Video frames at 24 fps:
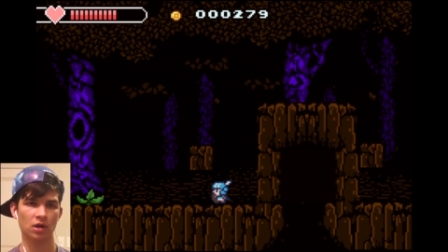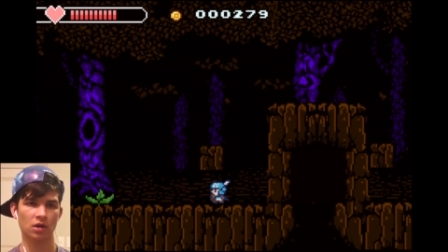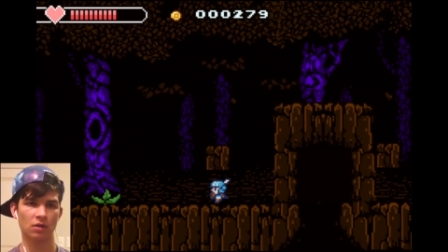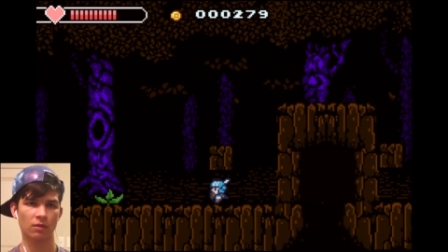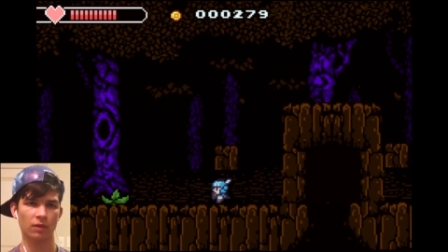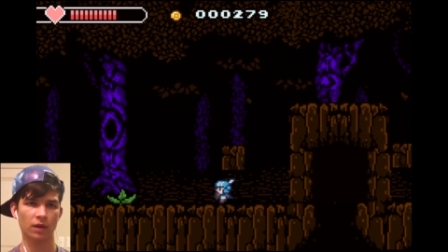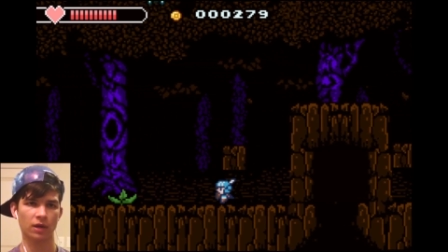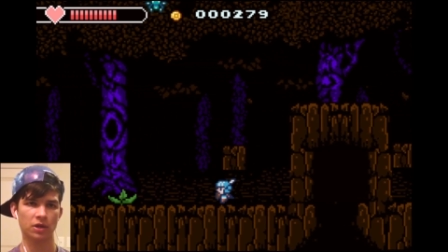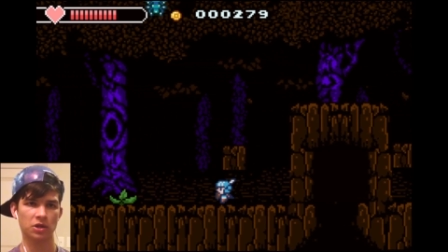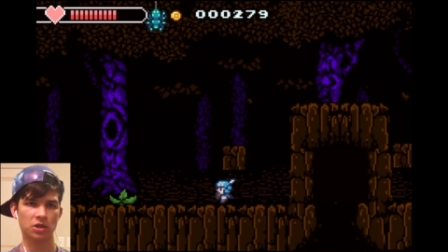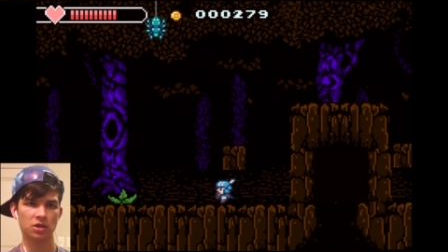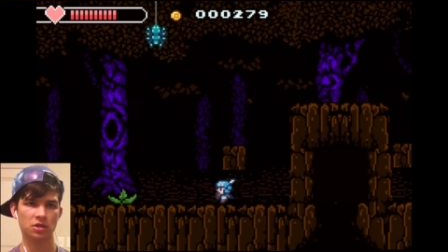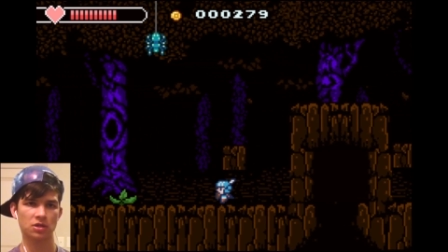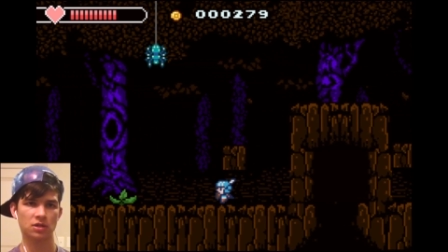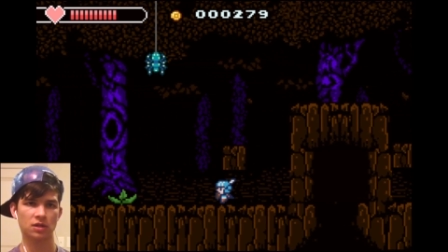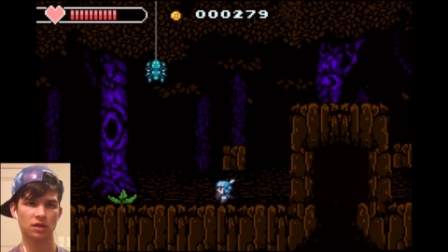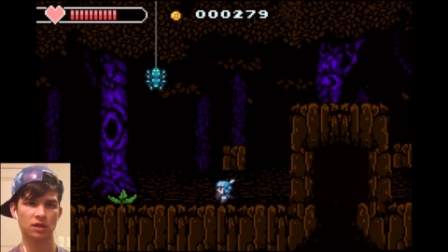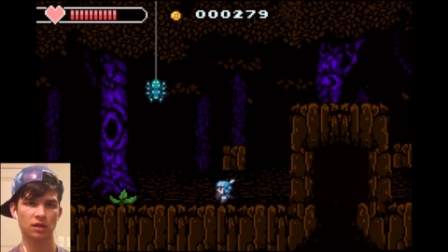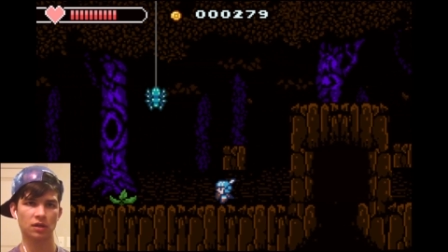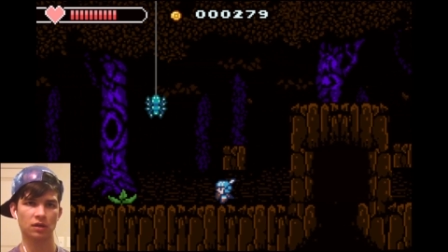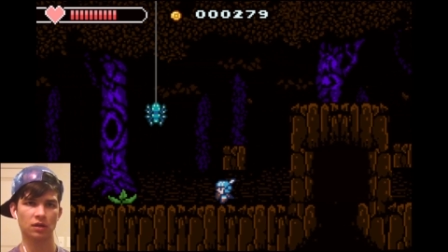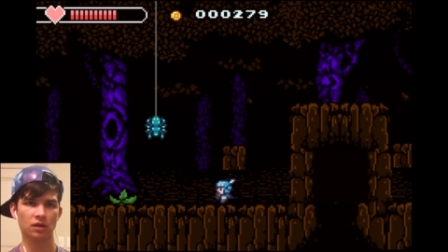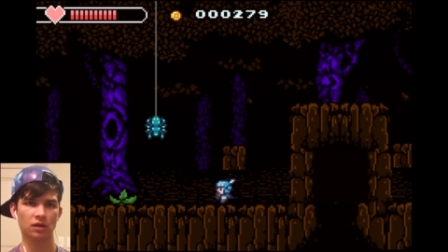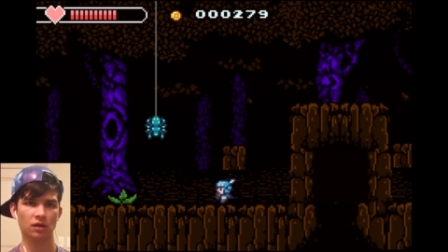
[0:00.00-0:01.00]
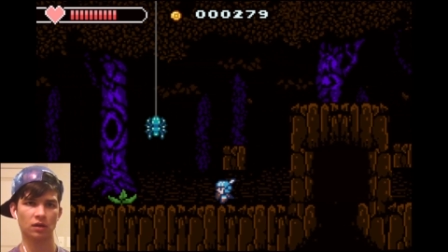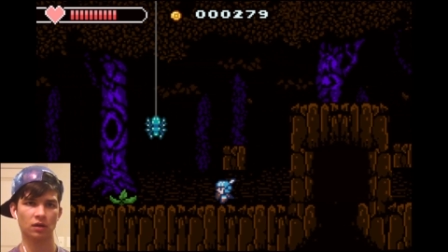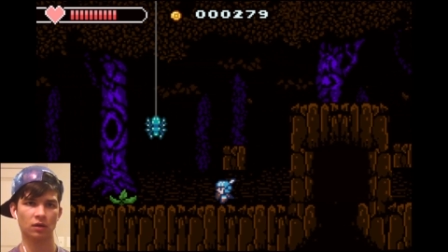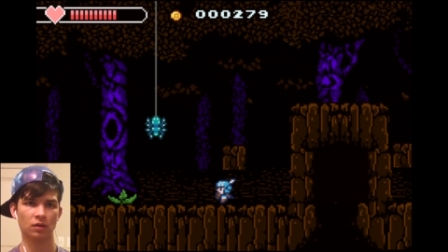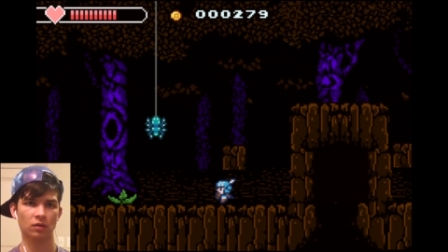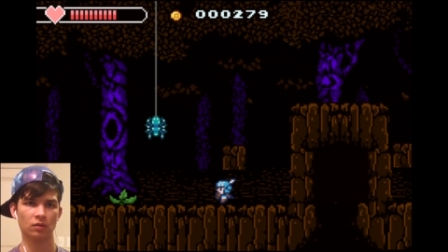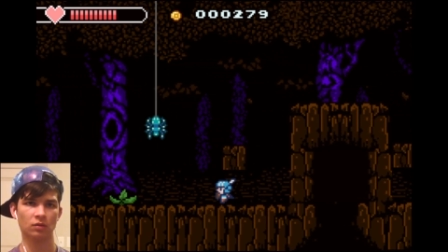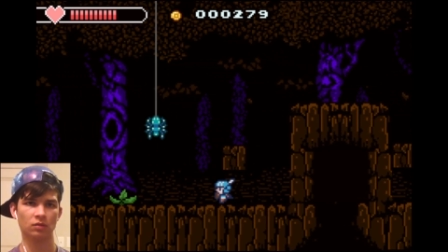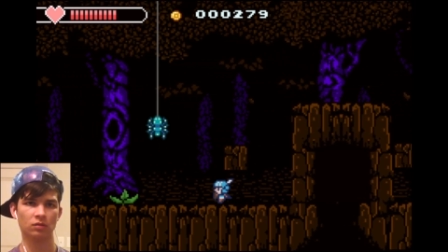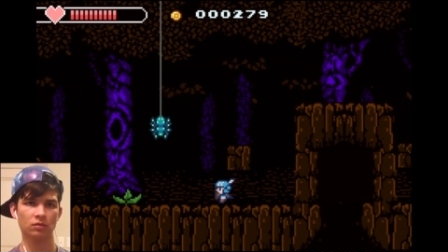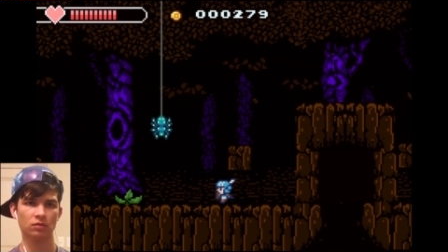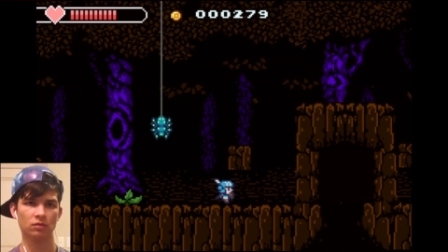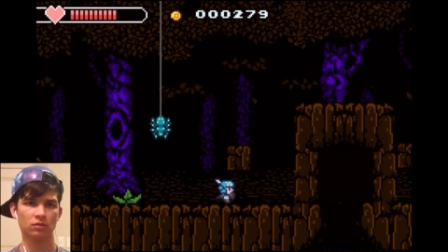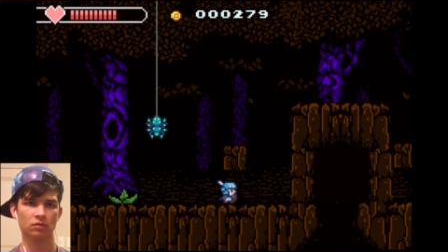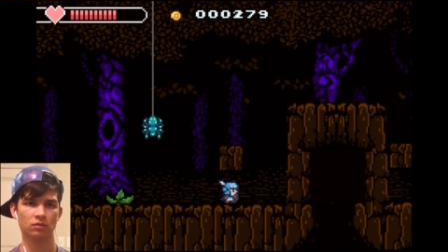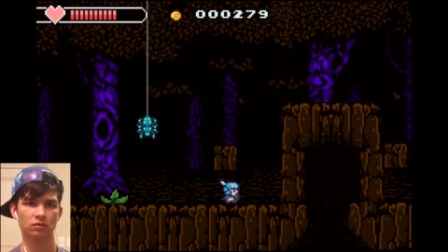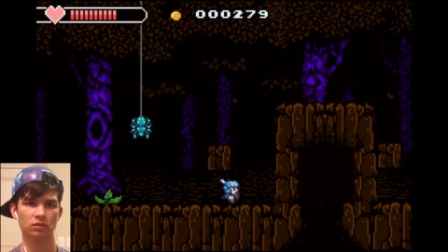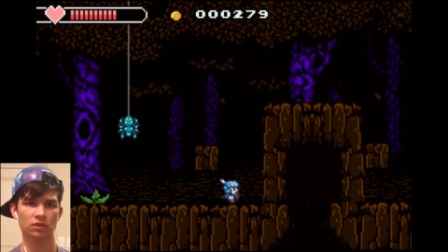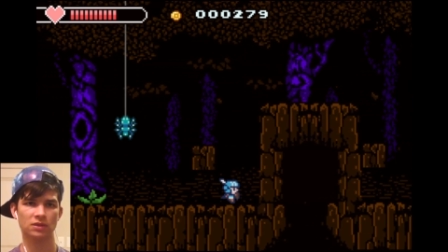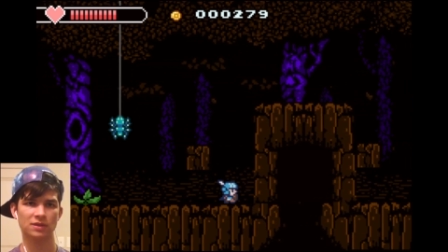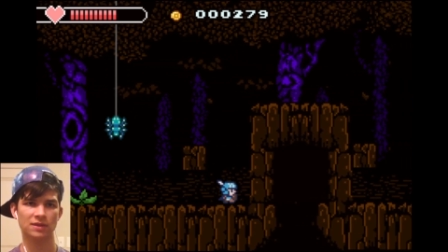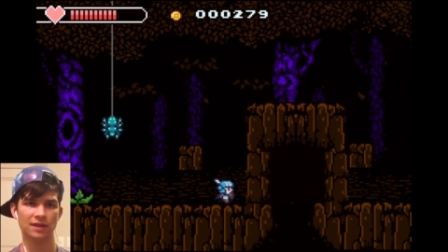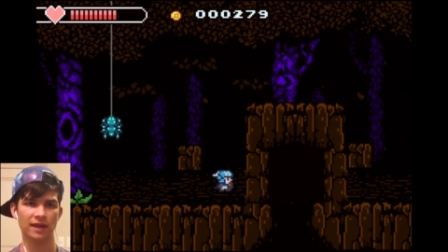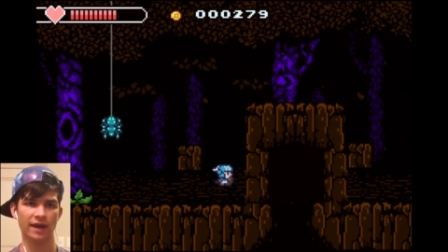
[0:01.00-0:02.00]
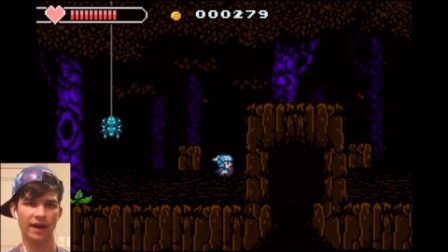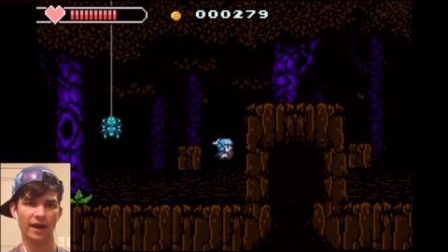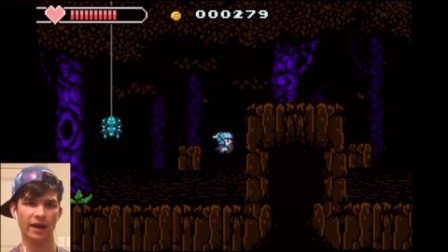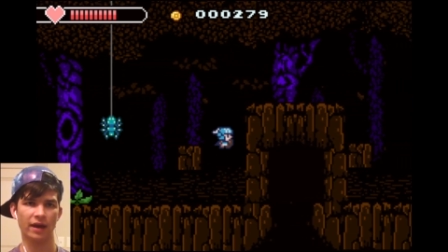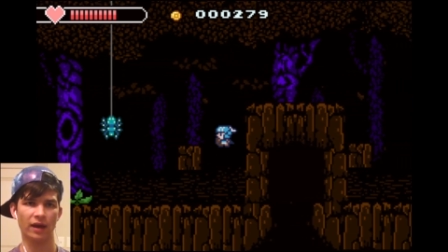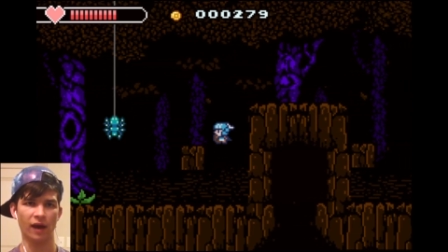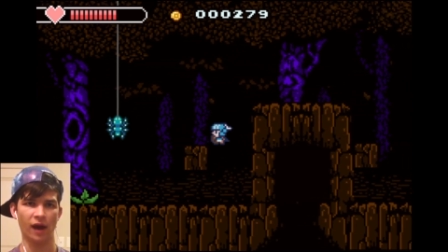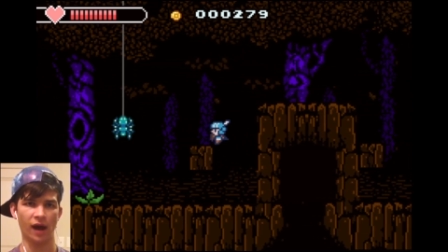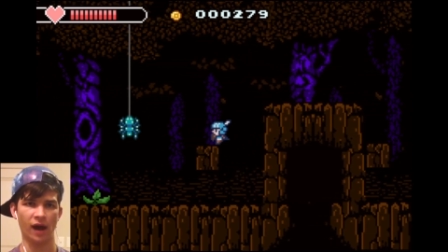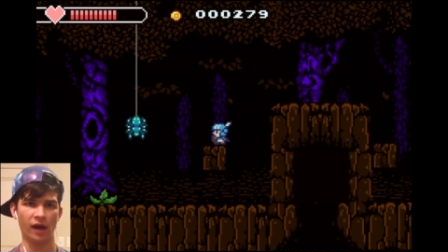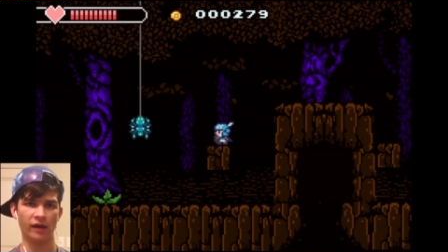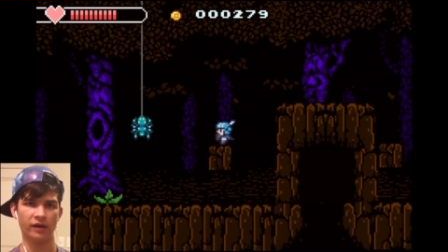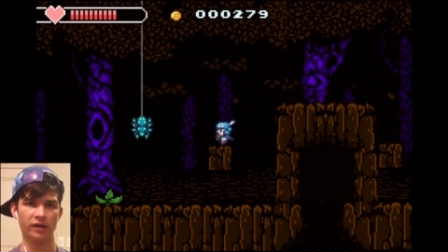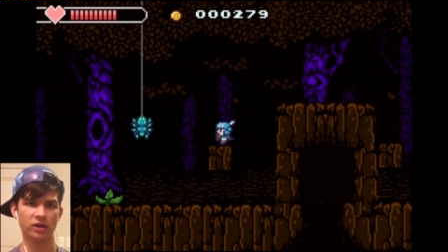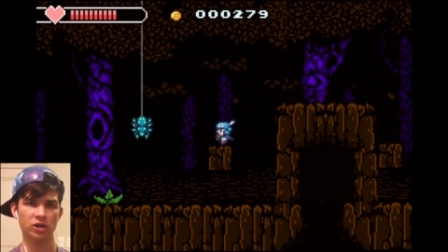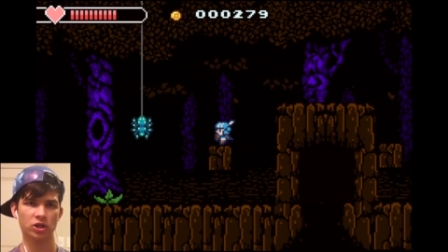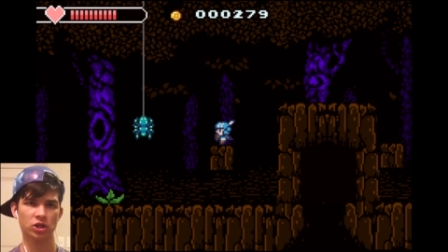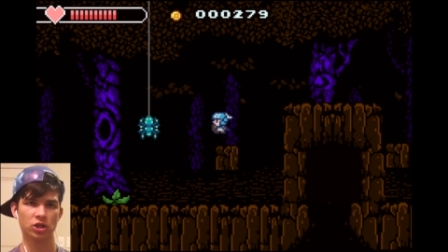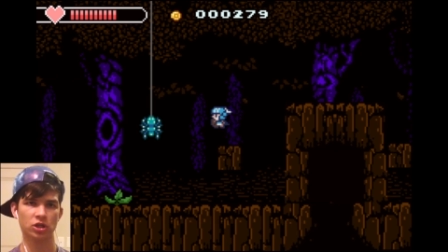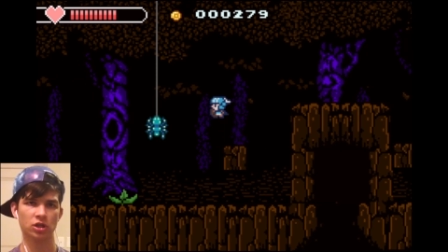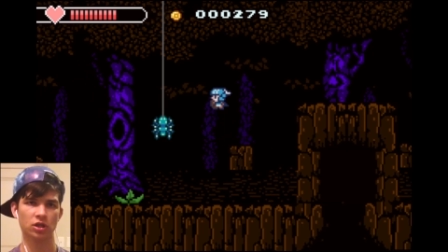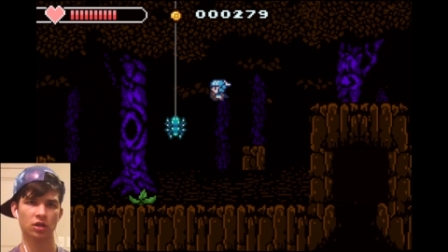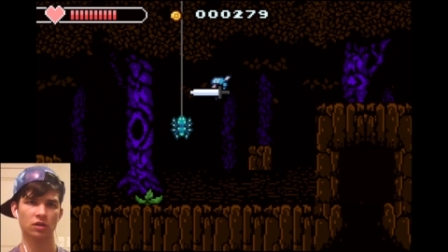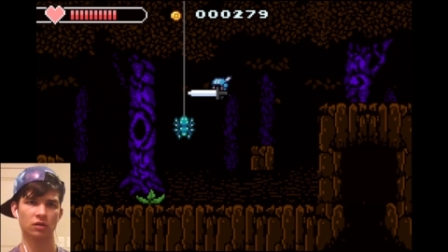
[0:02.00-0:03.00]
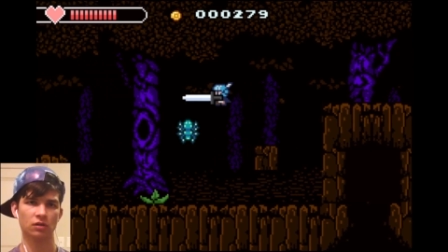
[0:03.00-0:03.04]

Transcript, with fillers: directions that I could go. What is that? An Oddish?